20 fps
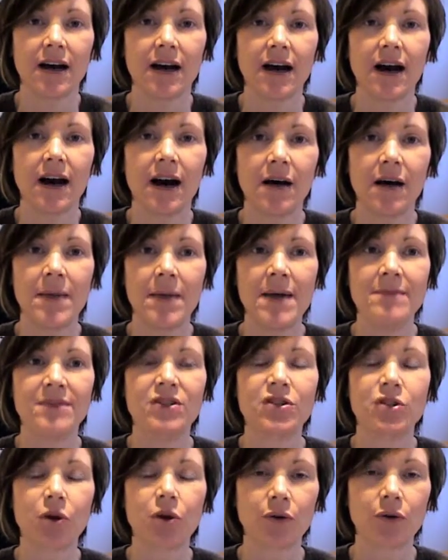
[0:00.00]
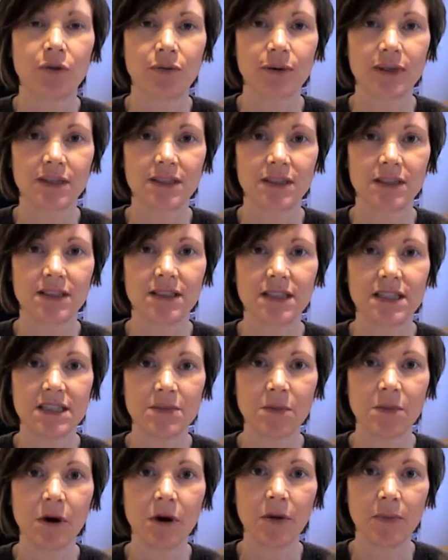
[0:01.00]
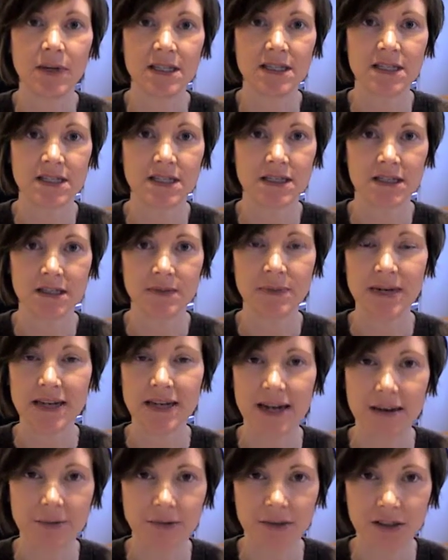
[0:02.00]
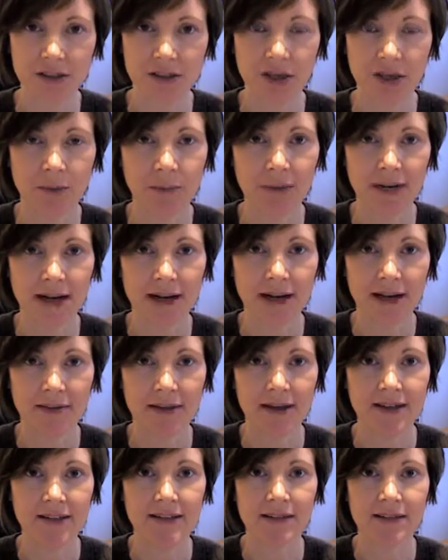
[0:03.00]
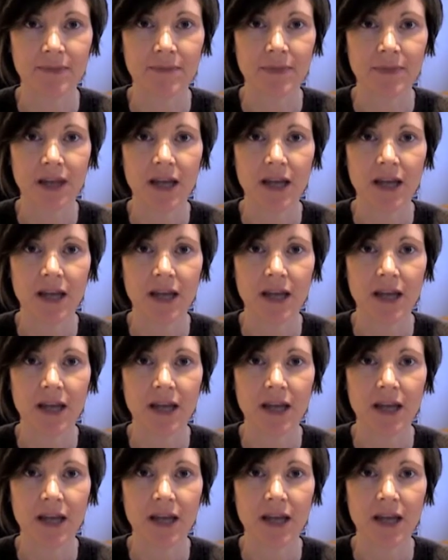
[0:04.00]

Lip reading: am so thrilled to see small businesses being able to jump in on this.